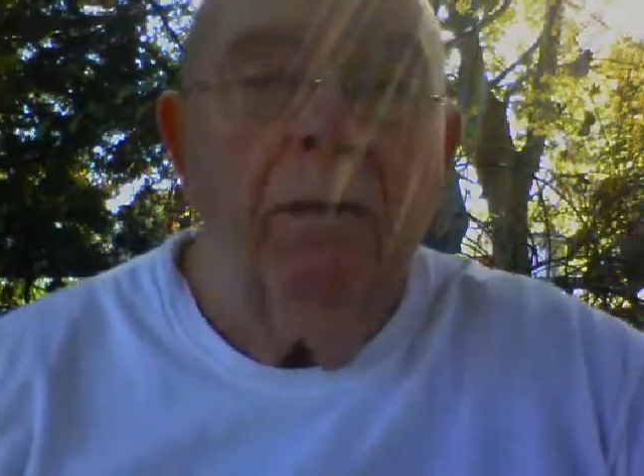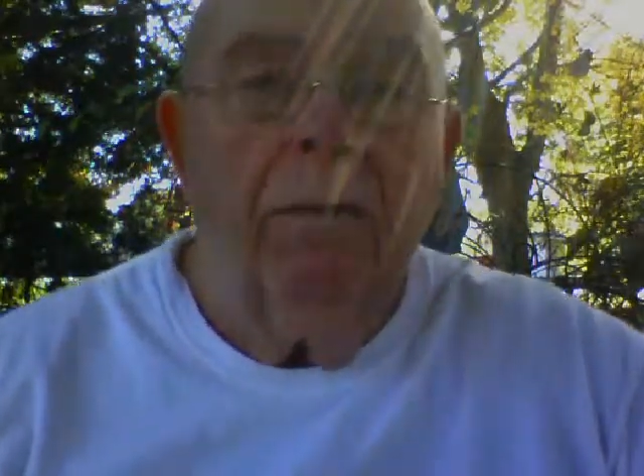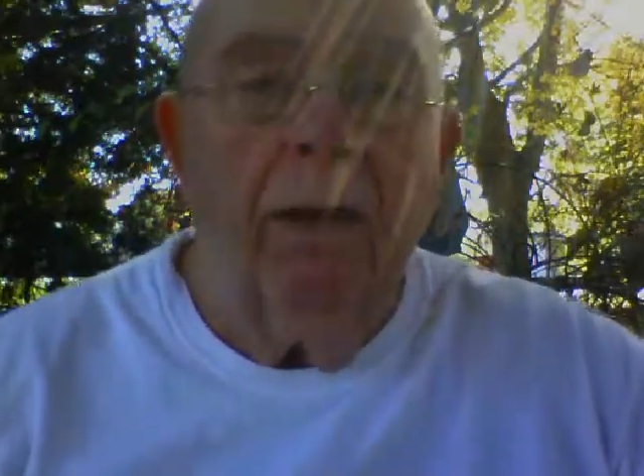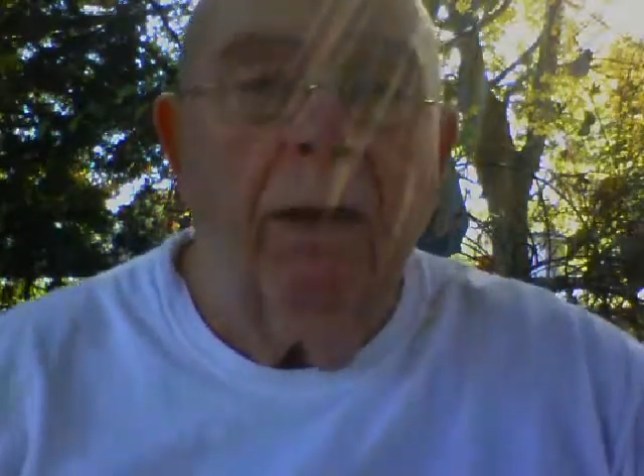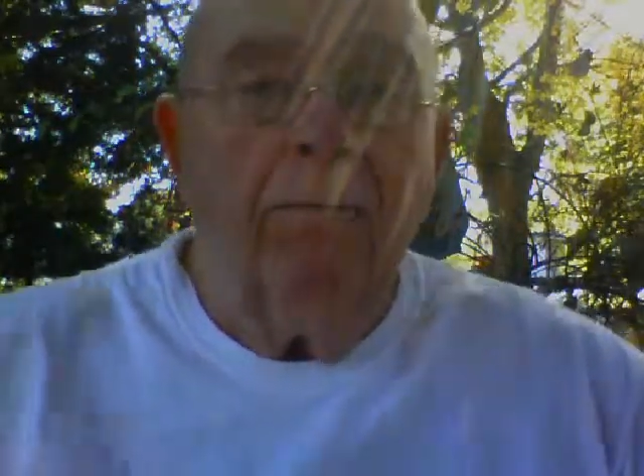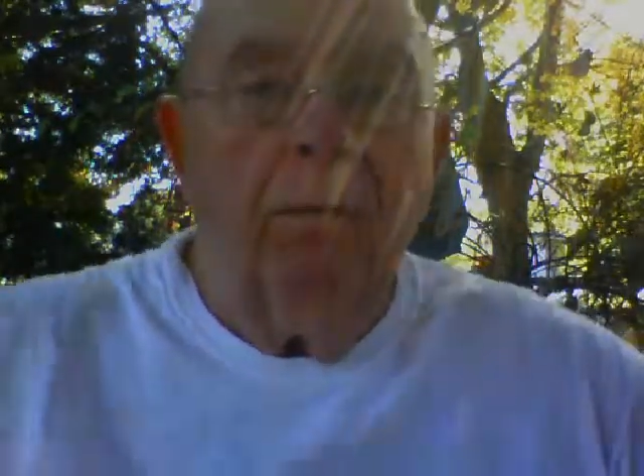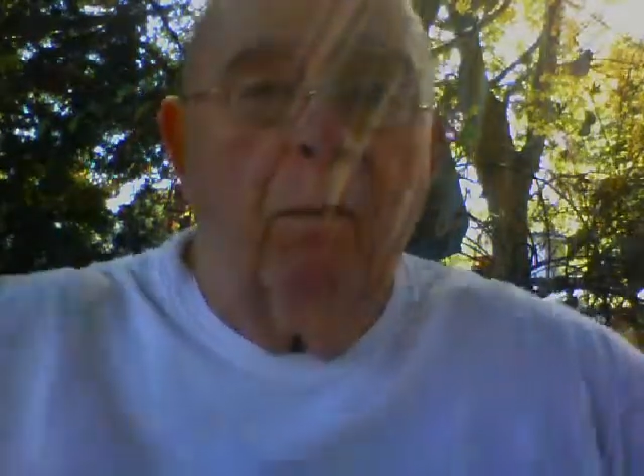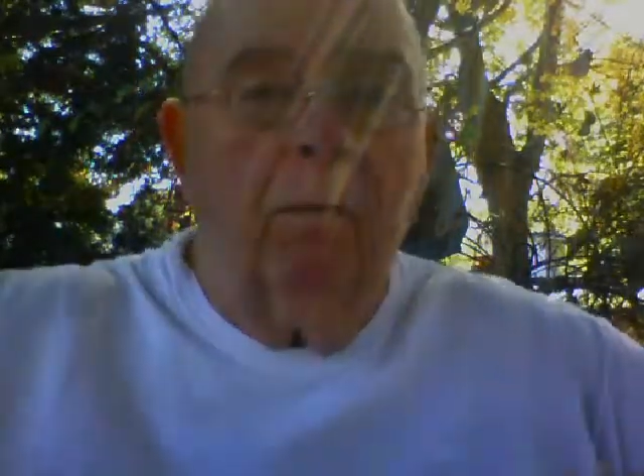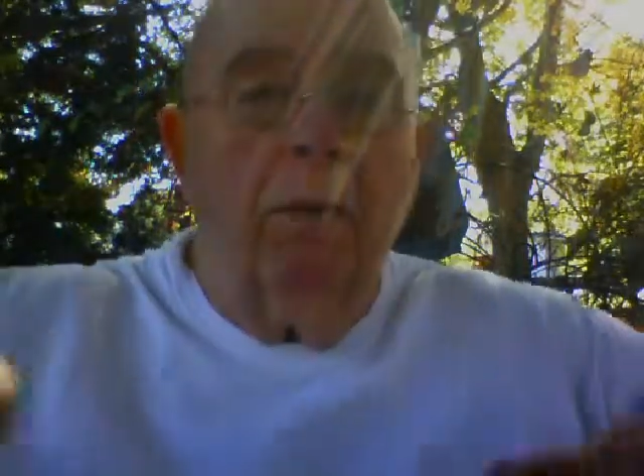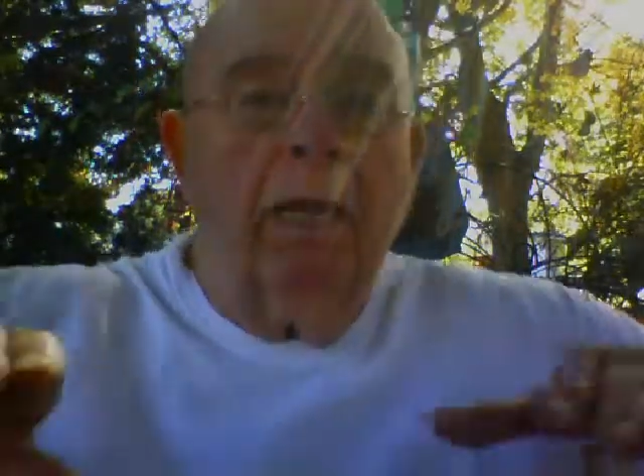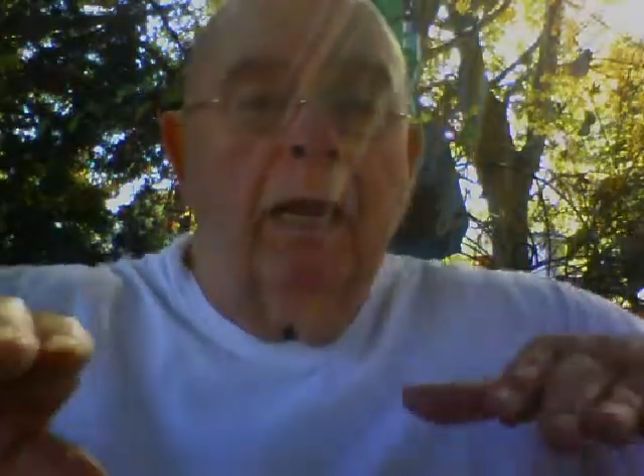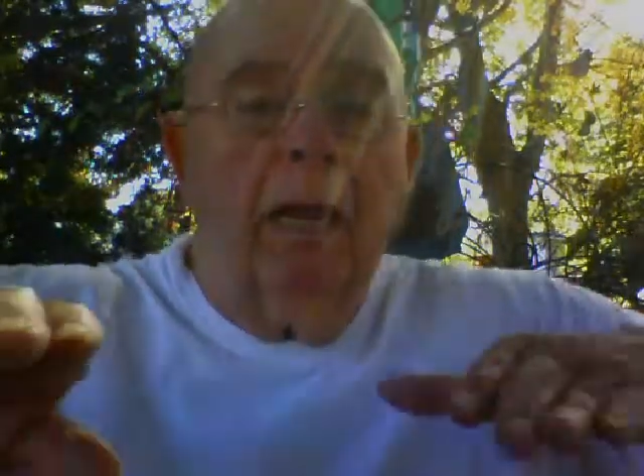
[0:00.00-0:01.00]
Therefore,
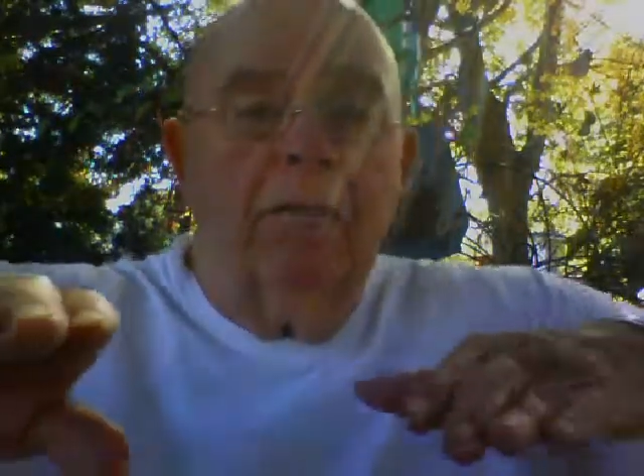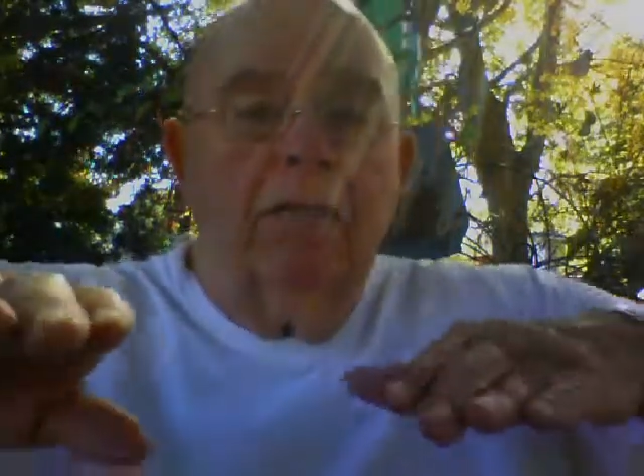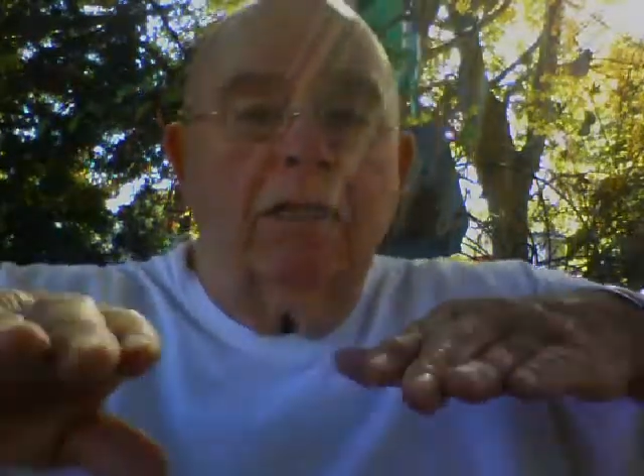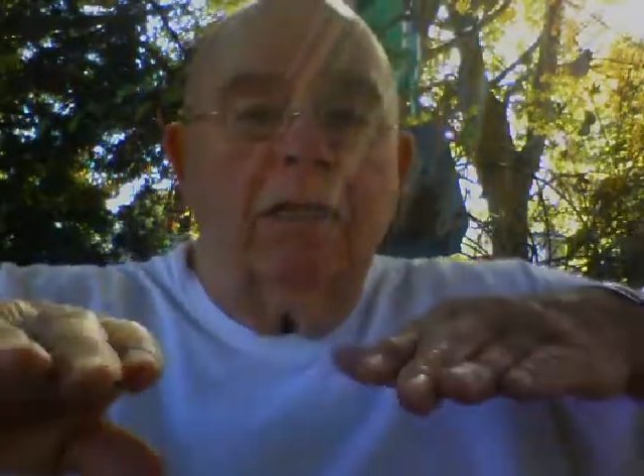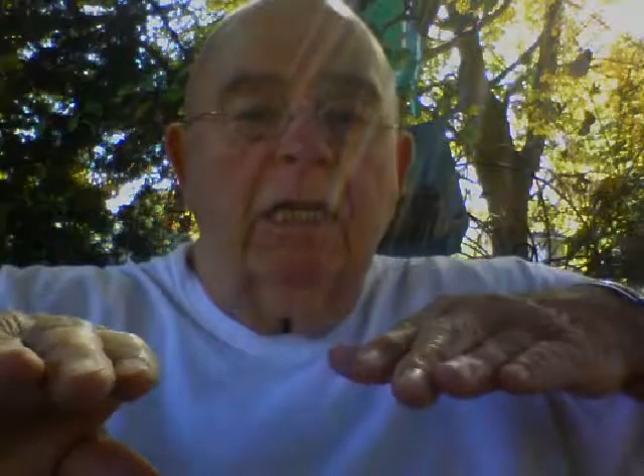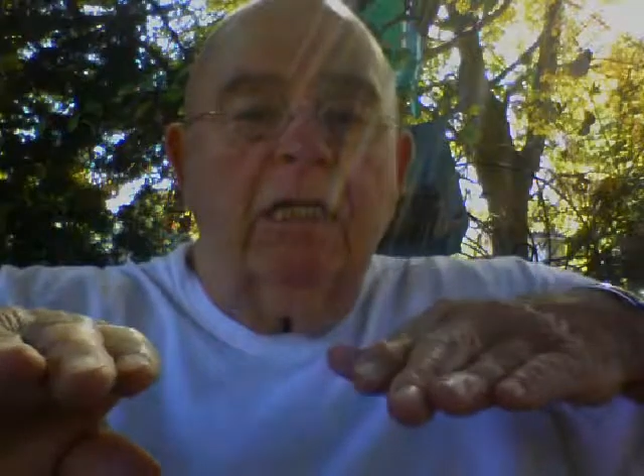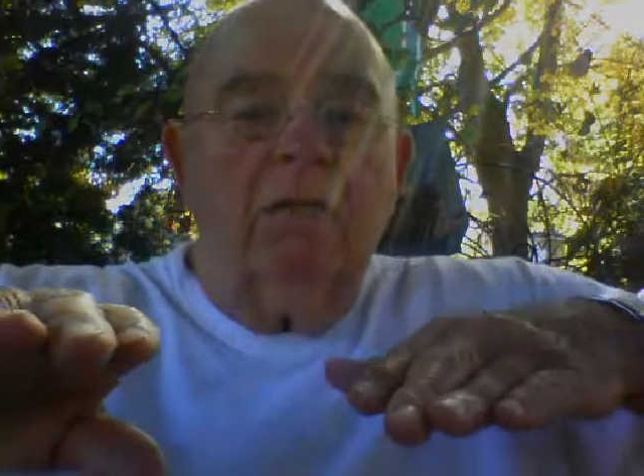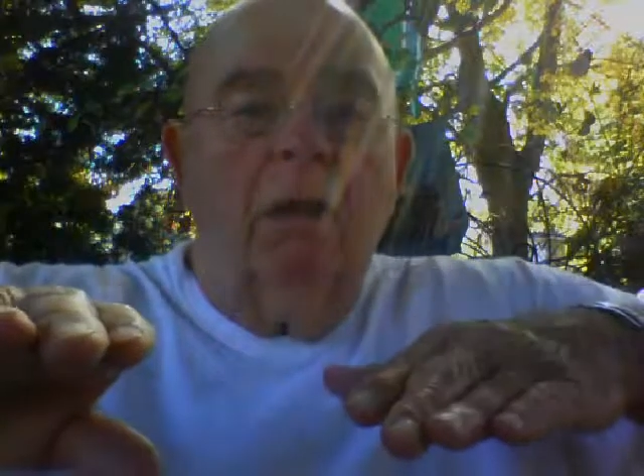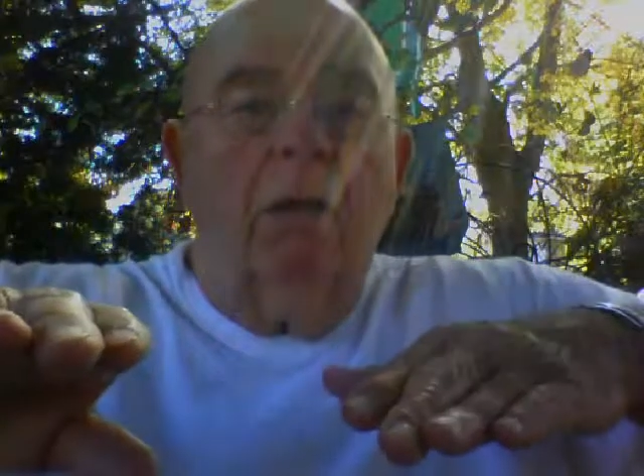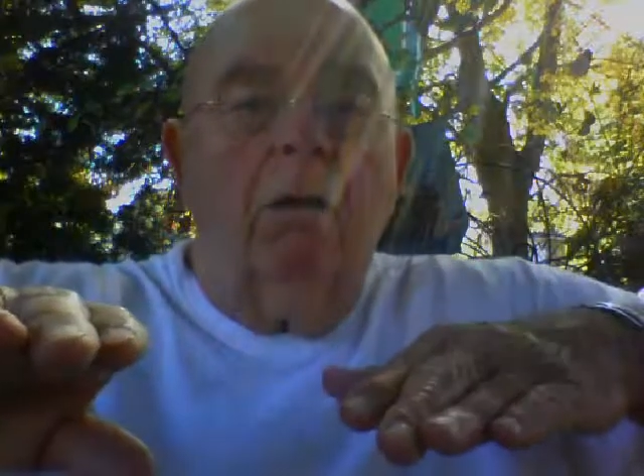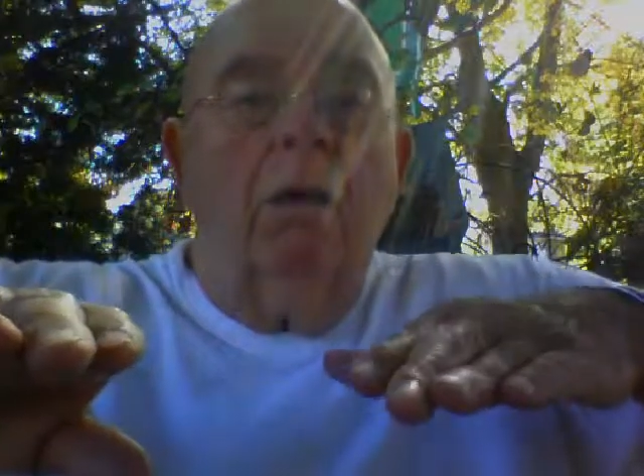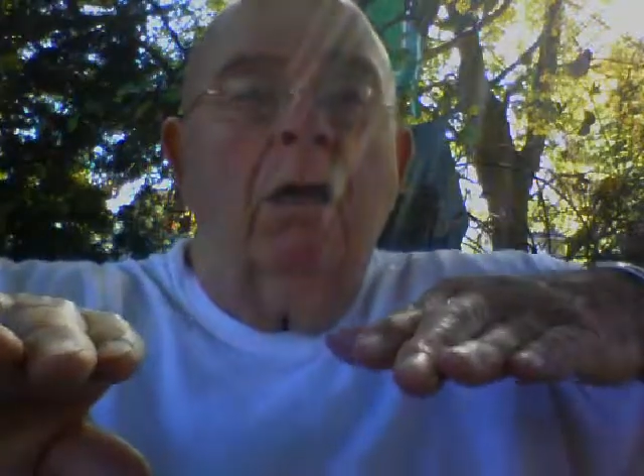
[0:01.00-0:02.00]
we have the
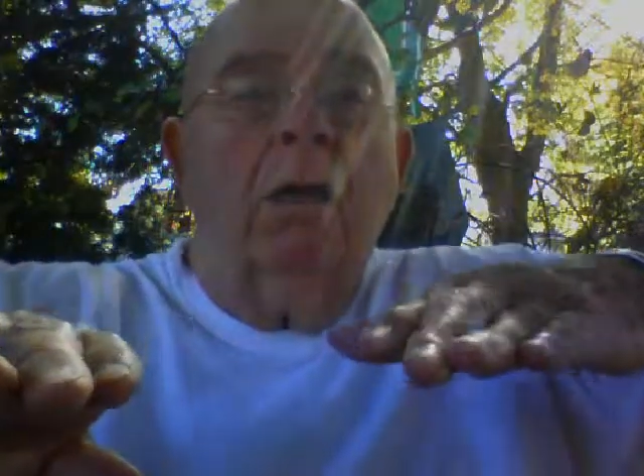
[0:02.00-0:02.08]
seesaw.